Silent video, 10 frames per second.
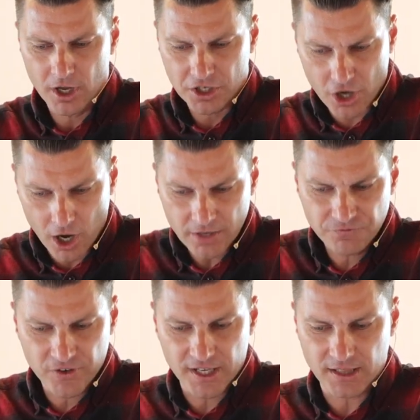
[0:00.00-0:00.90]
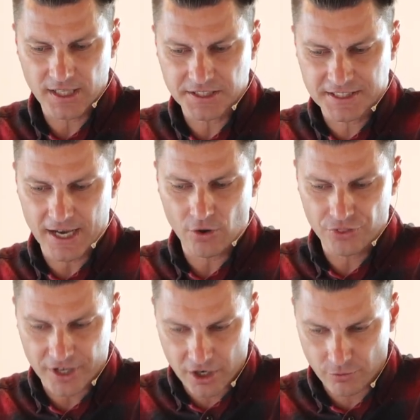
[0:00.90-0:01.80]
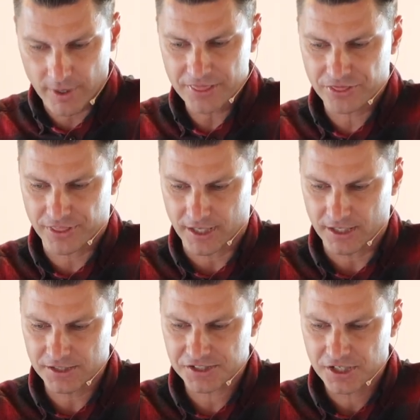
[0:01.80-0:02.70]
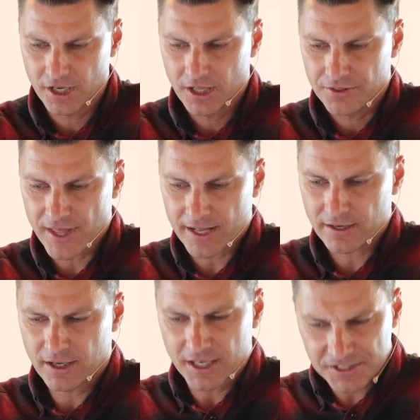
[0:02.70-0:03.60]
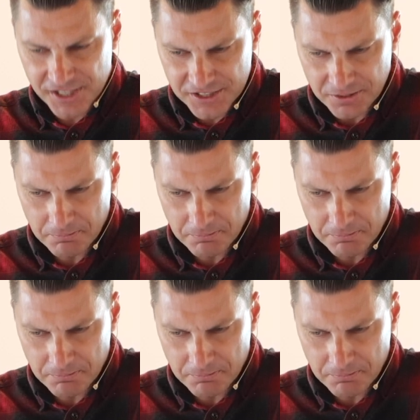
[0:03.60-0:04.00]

confidently tell the Corinthians that he says,